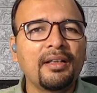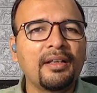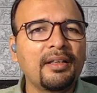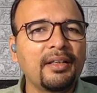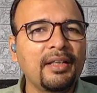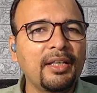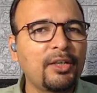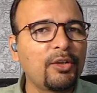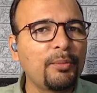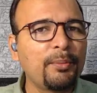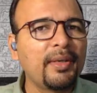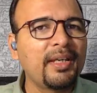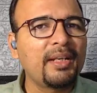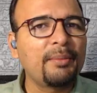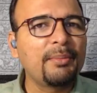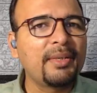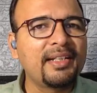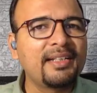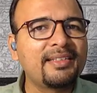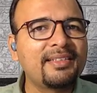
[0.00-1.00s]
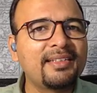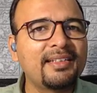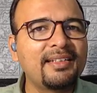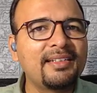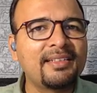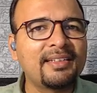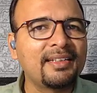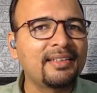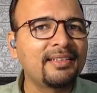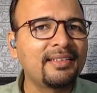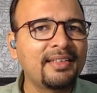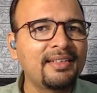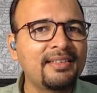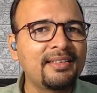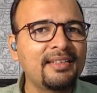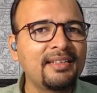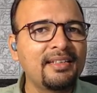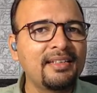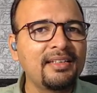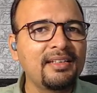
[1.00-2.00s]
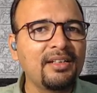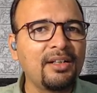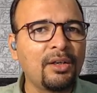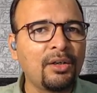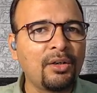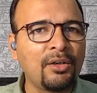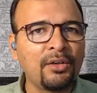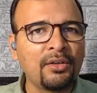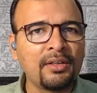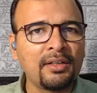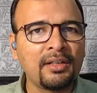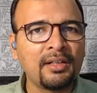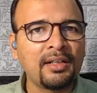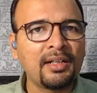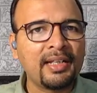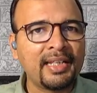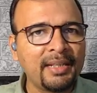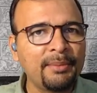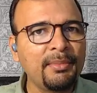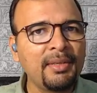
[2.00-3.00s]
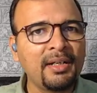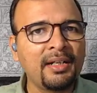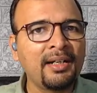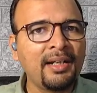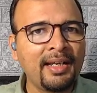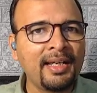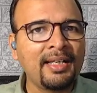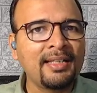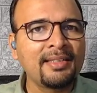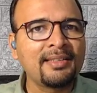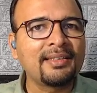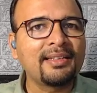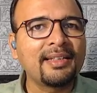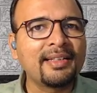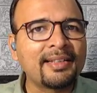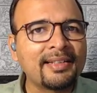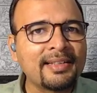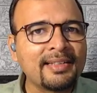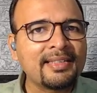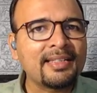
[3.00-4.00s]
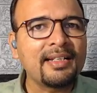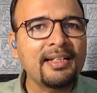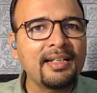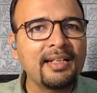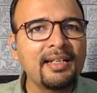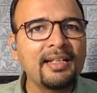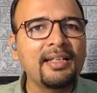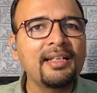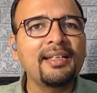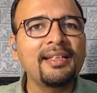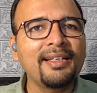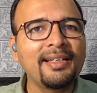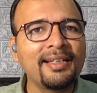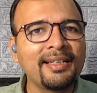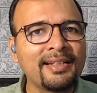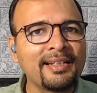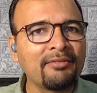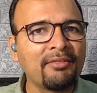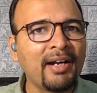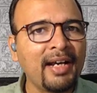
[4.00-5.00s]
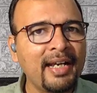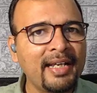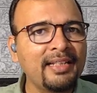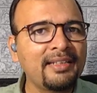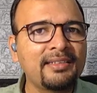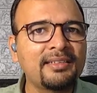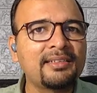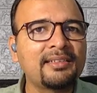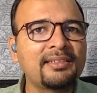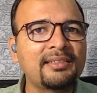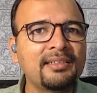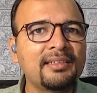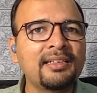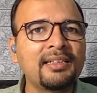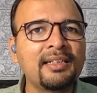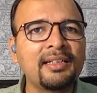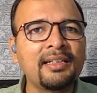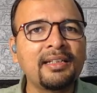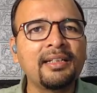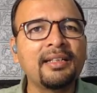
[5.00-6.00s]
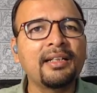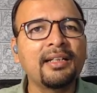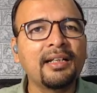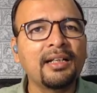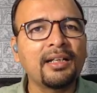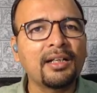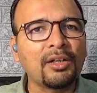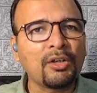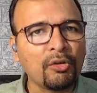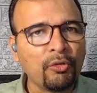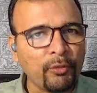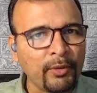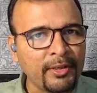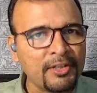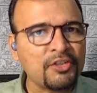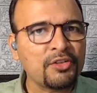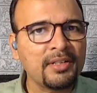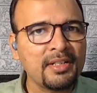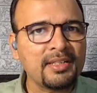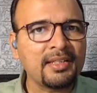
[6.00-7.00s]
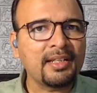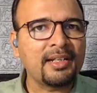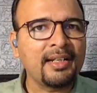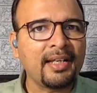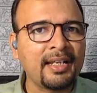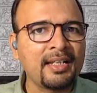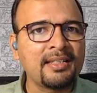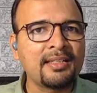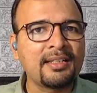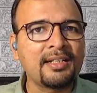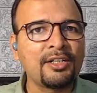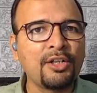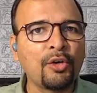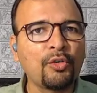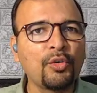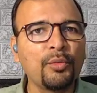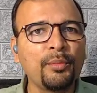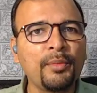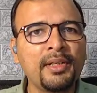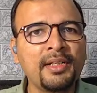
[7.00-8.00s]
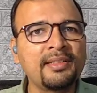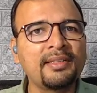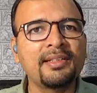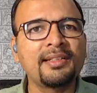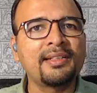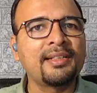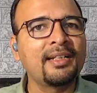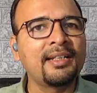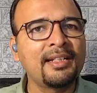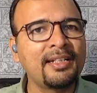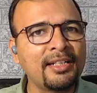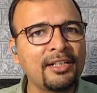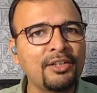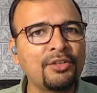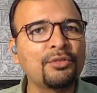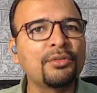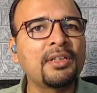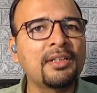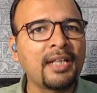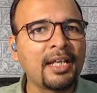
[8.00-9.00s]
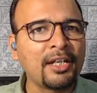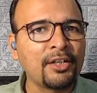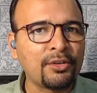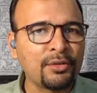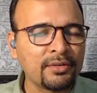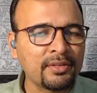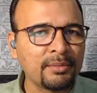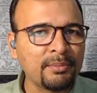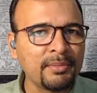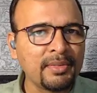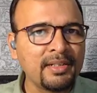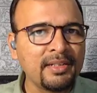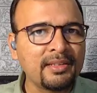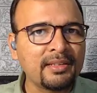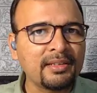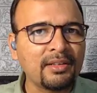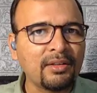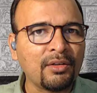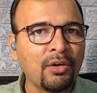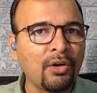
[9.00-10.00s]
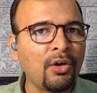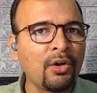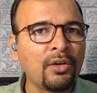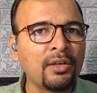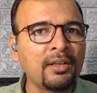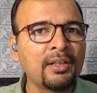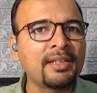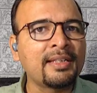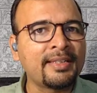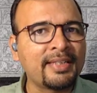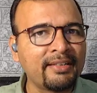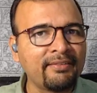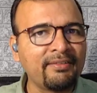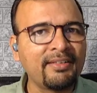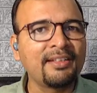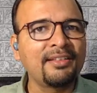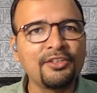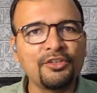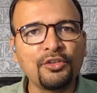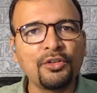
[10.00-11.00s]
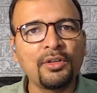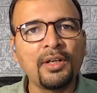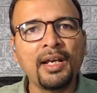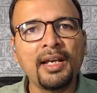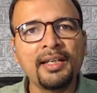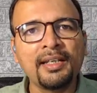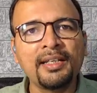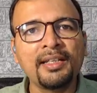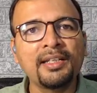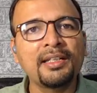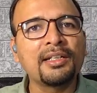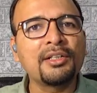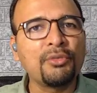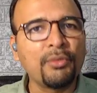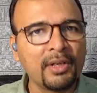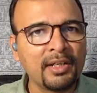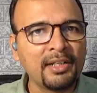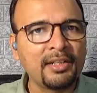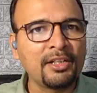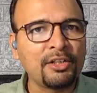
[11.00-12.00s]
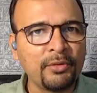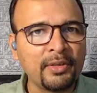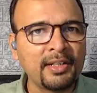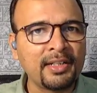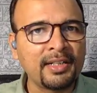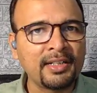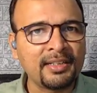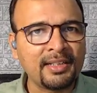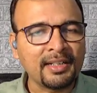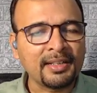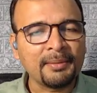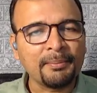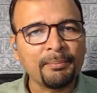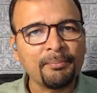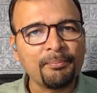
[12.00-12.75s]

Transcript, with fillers: European Medicines Agency or uh, EMA has recently revised the questions and answer documents related to the nitrosamines on 7th July 2023.